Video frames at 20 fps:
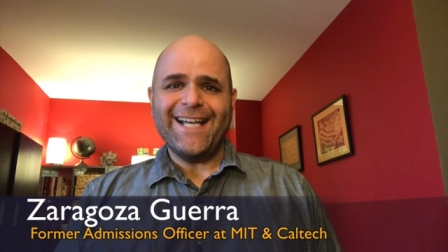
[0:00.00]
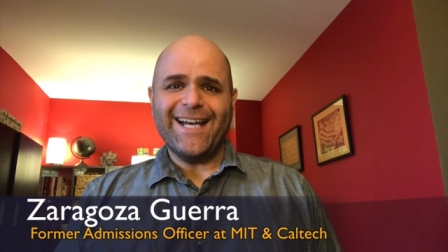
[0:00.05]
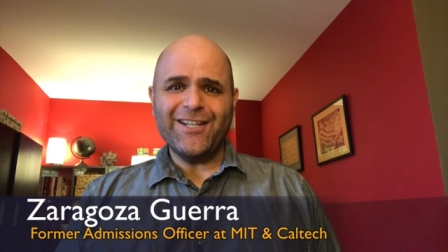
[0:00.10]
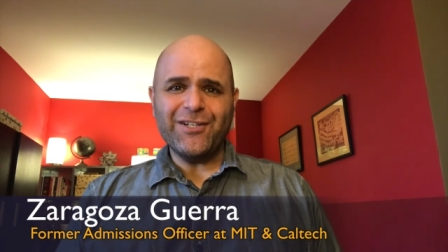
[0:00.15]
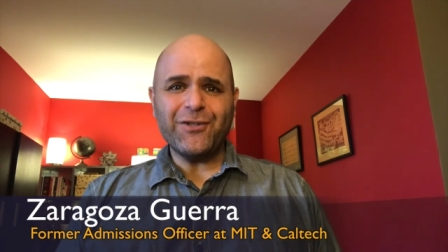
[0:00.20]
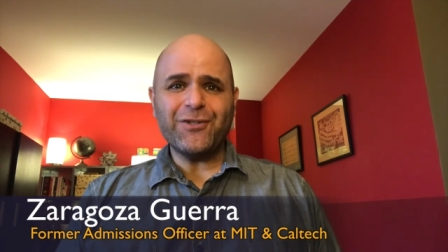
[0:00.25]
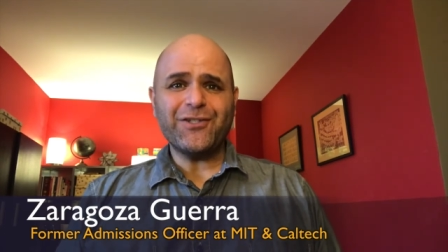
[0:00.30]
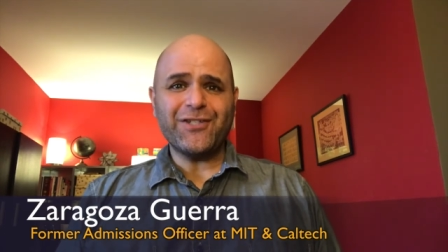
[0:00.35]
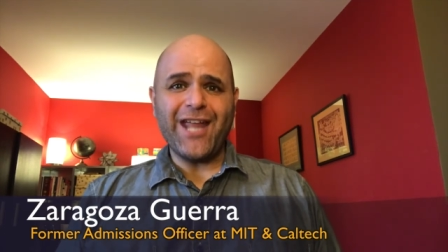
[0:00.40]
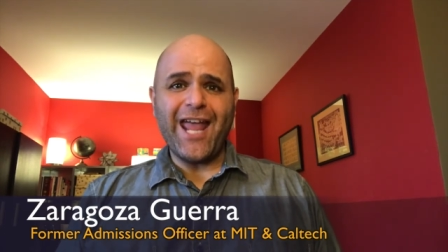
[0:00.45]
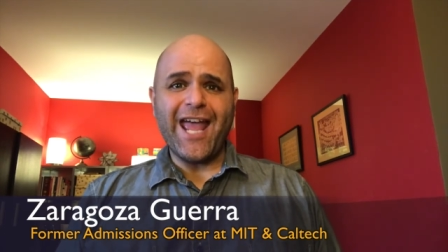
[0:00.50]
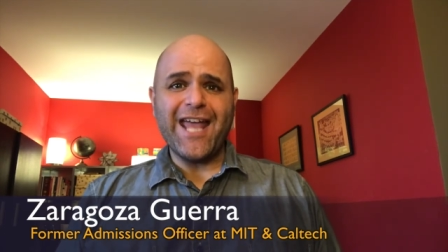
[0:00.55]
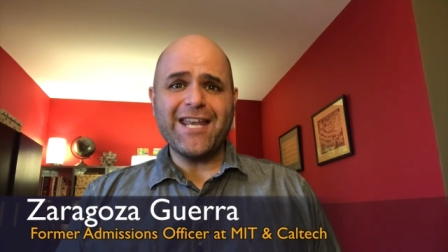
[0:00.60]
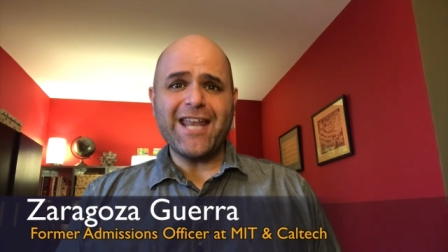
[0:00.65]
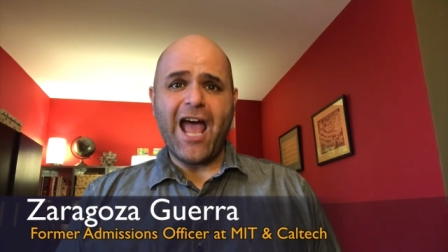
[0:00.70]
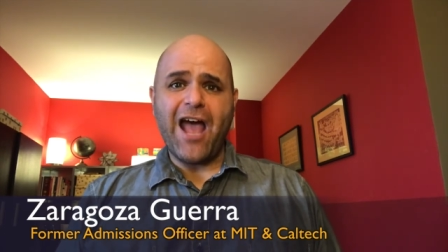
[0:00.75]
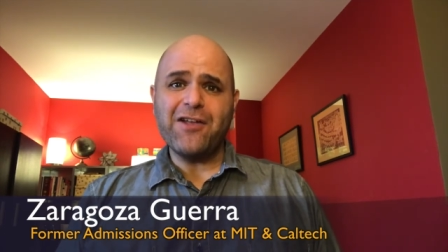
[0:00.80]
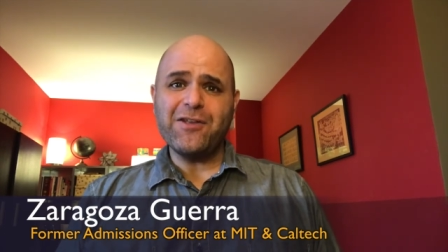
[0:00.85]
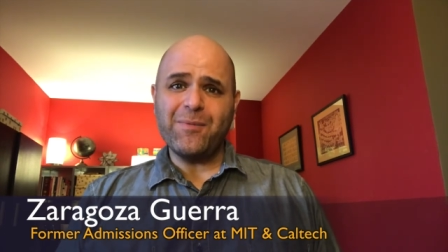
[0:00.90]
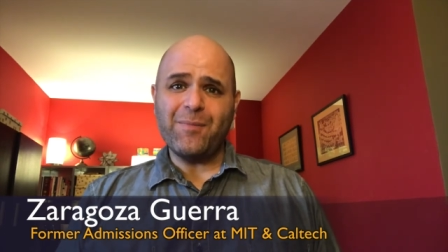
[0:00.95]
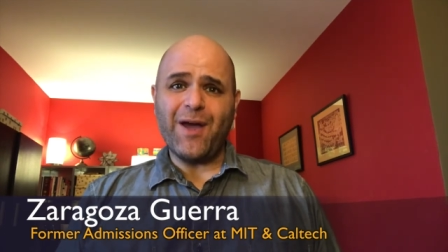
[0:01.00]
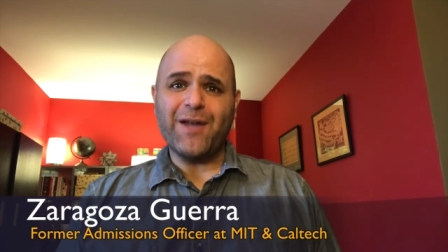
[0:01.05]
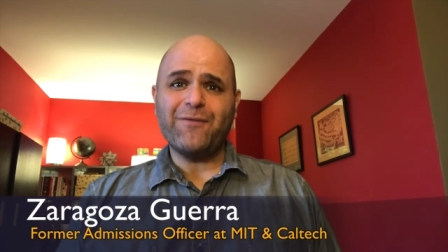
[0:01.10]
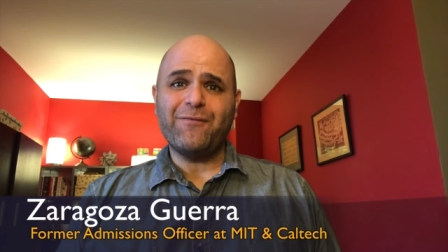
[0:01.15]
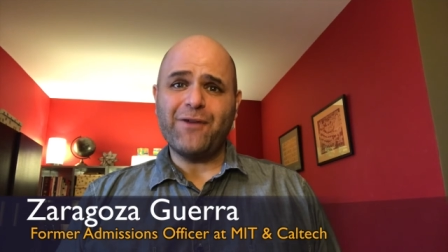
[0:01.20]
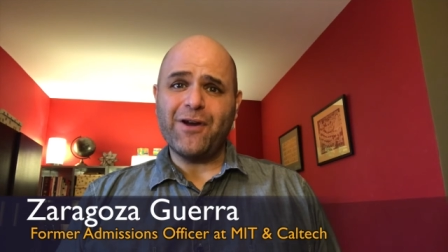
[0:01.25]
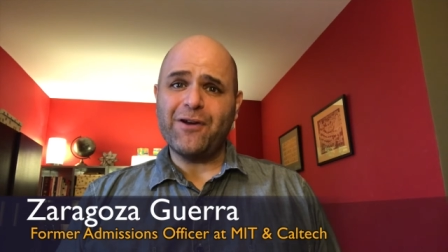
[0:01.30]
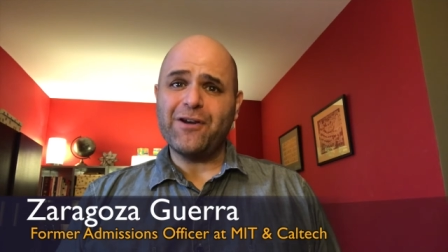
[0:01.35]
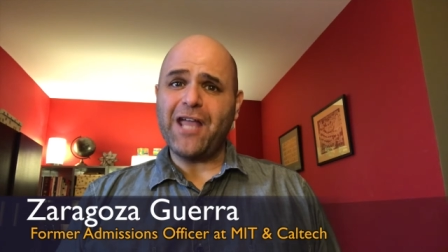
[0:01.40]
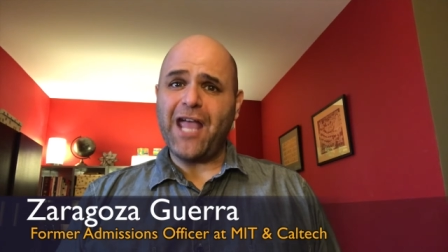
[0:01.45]
understand how you might
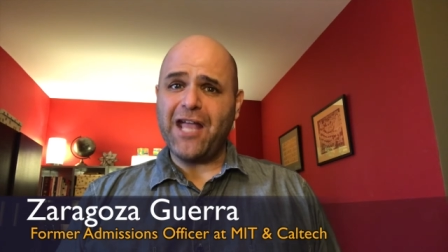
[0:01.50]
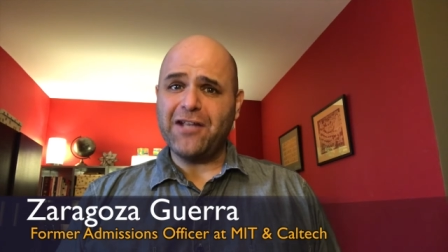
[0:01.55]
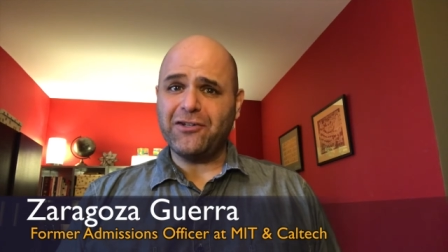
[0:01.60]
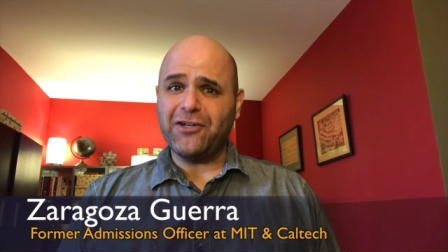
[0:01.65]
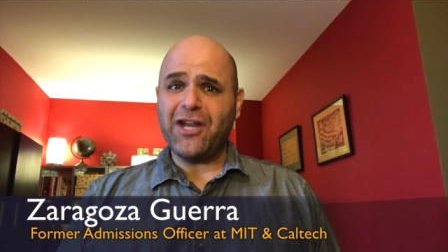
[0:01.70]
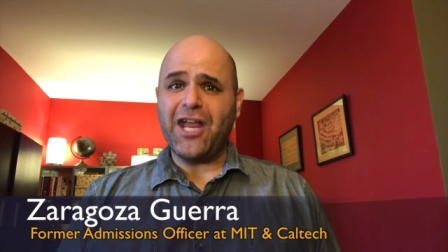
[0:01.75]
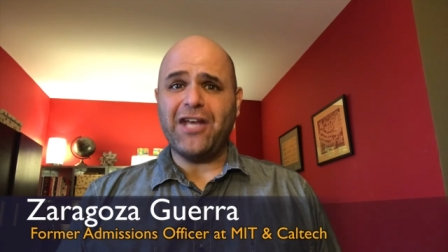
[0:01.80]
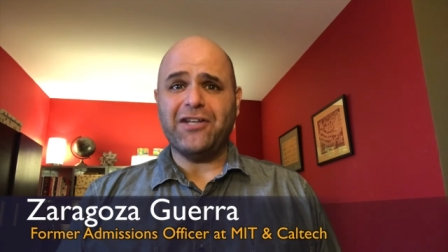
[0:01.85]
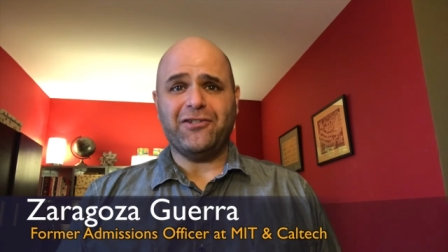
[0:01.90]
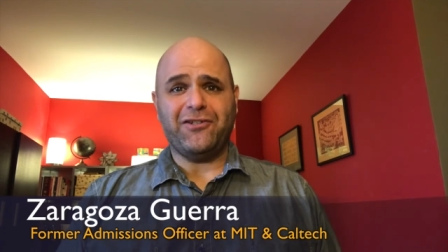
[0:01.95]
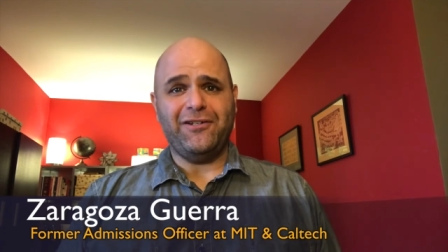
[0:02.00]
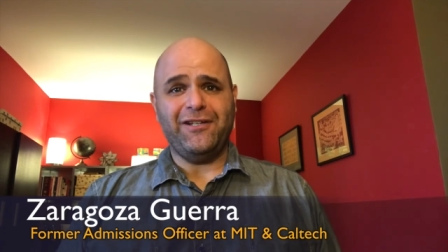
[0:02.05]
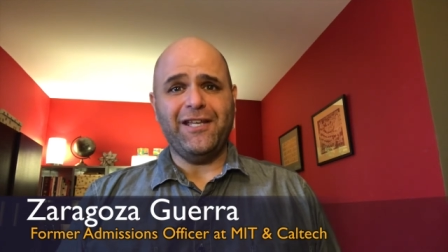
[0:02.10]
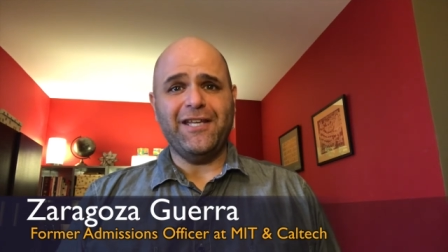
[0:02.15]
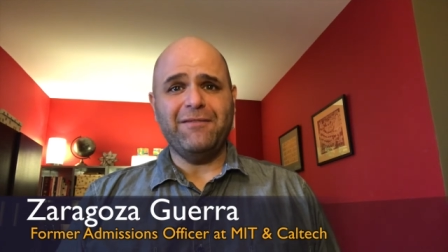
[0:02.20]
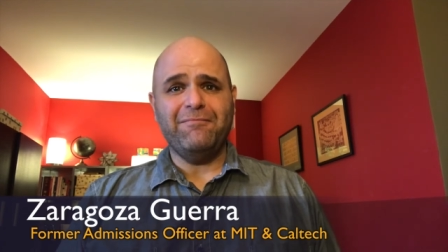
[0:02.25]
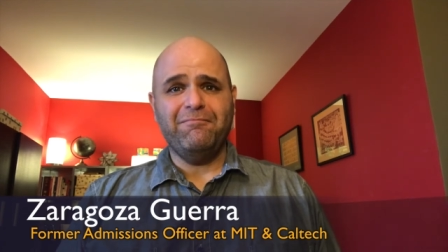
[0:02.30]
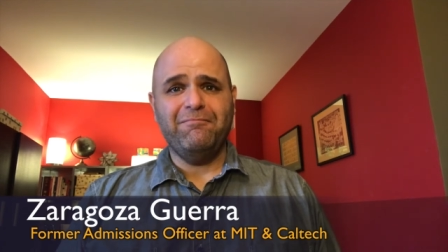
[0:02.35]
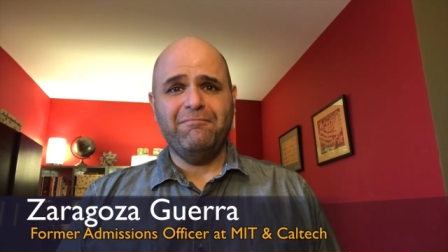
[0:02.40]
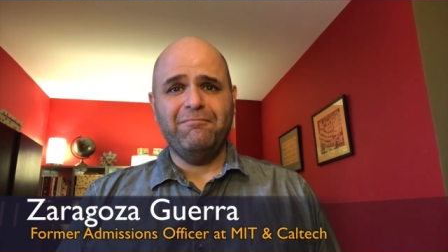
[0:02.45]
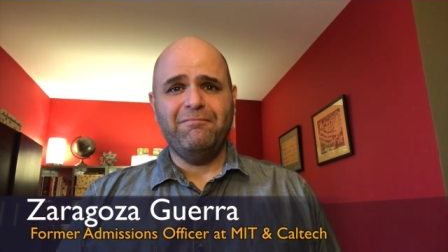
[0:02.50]
have fared educationally.